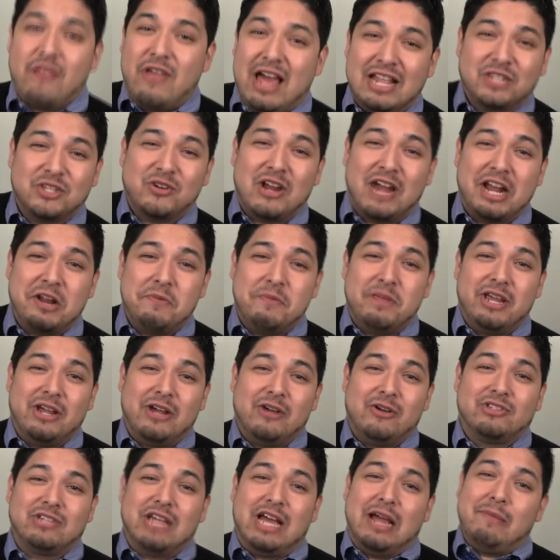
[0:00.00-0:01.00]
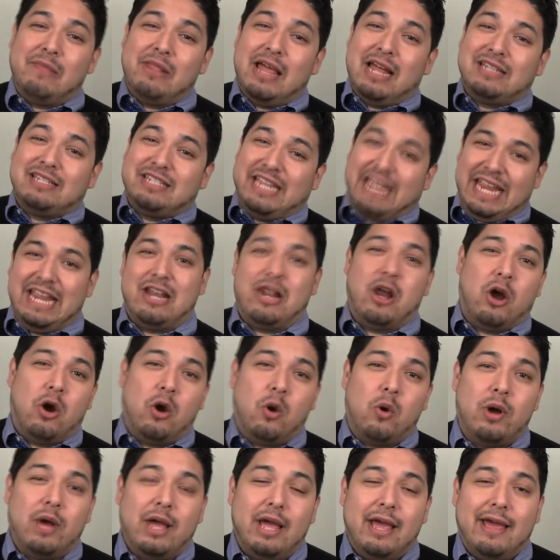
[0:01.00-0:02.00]
That's right, amigos, I'm
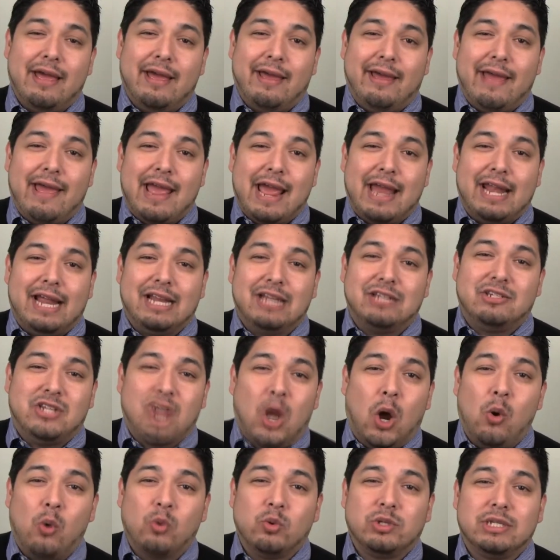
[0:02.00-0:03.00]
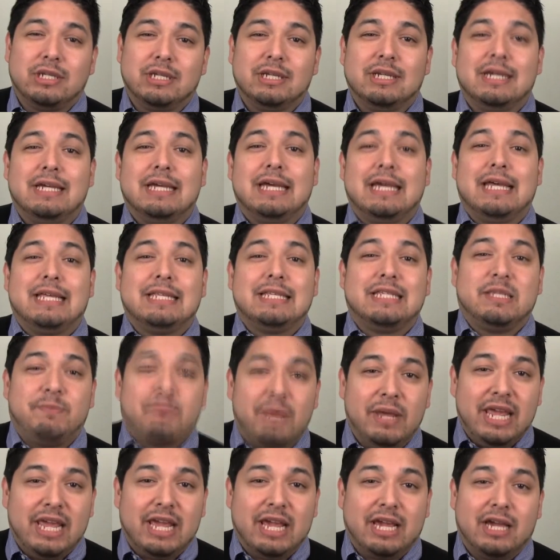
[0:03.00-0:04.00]
Latino, and I don't
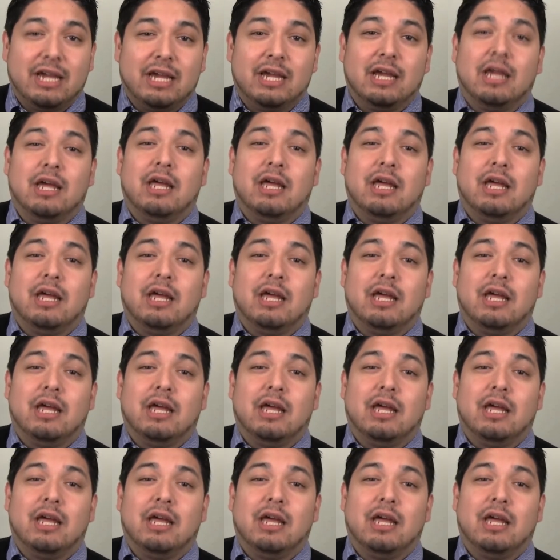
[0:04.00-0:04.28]
speak